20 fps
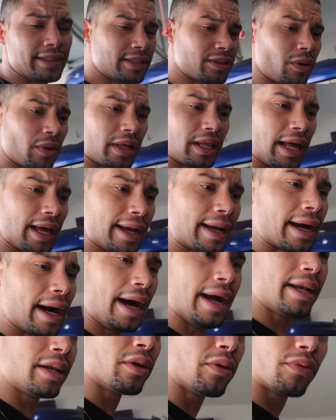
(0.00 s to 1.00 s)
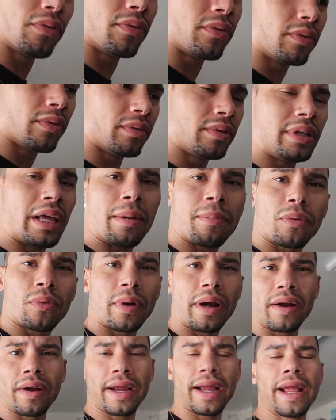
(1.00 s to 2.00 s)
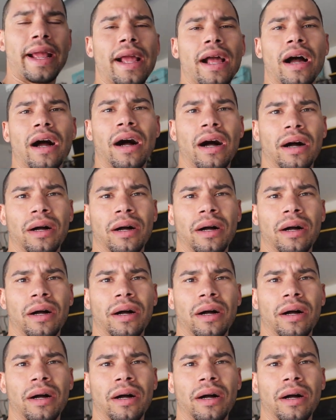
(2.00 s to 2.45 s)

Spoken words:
this is only like kind of temporary.